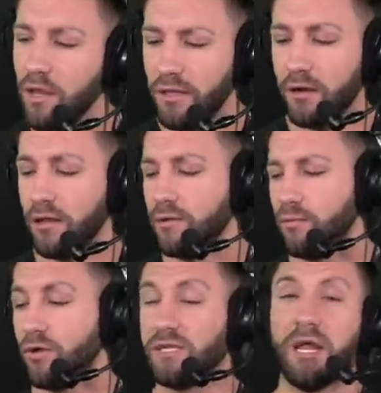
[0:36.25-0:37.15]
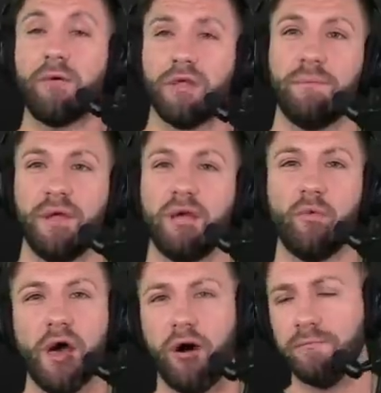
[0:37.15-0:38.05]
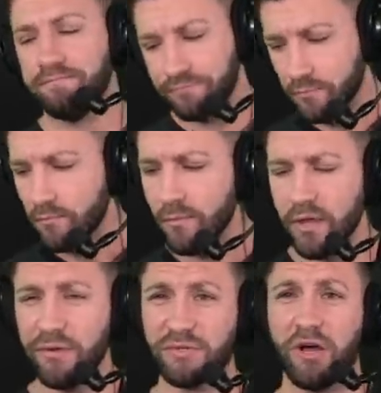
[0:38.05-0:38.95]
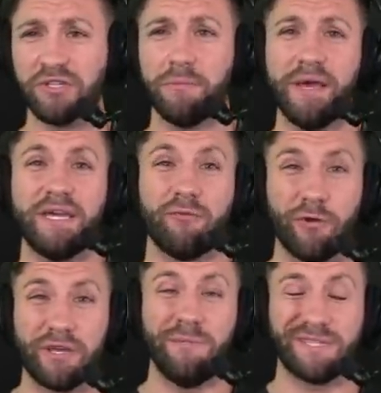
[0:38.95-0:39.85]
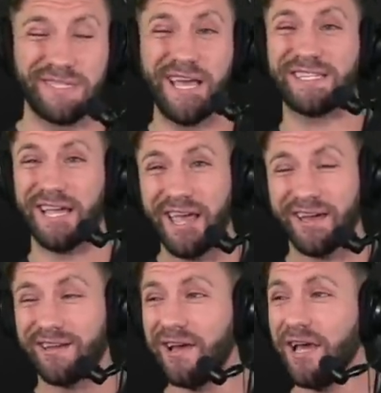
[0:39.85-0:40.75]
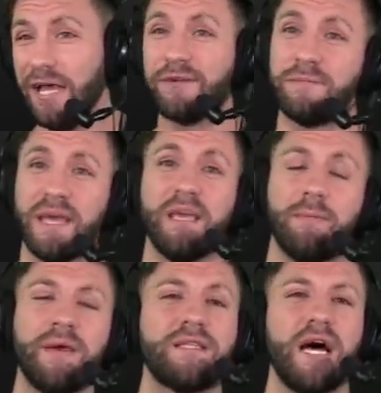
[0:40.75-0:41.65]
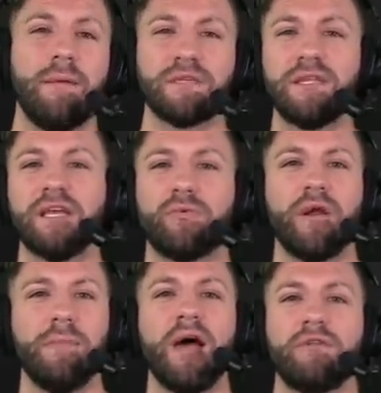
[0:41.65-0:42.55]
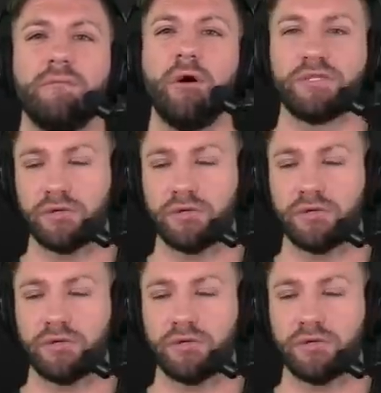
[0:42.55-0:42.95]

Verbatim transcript: Not only was he not really playing well, he was also making rookie mistakes and he was making big time mistakes when it mattered the most.